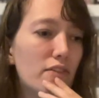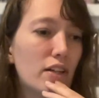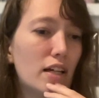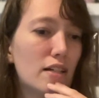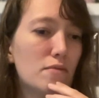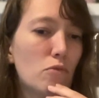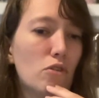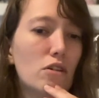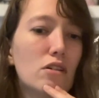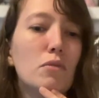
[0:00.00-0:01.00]
feel like it's
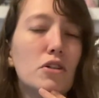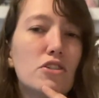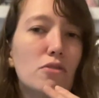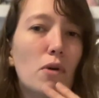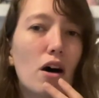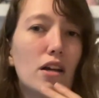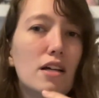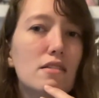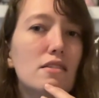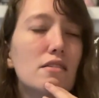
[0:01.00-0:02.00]
more pushed upon
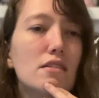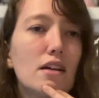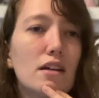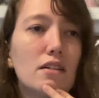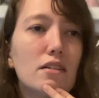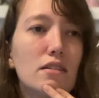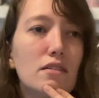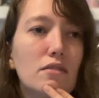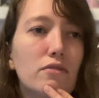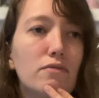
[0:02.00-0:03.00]
us
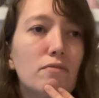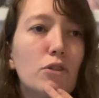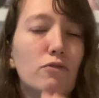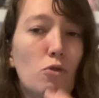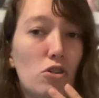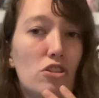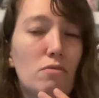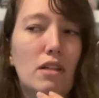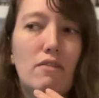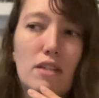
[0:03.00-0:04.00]
and we're forced to
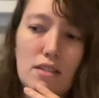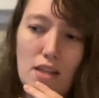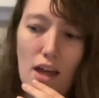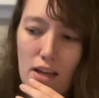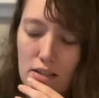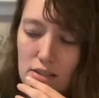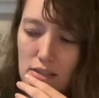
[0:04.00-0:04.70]
believe these things.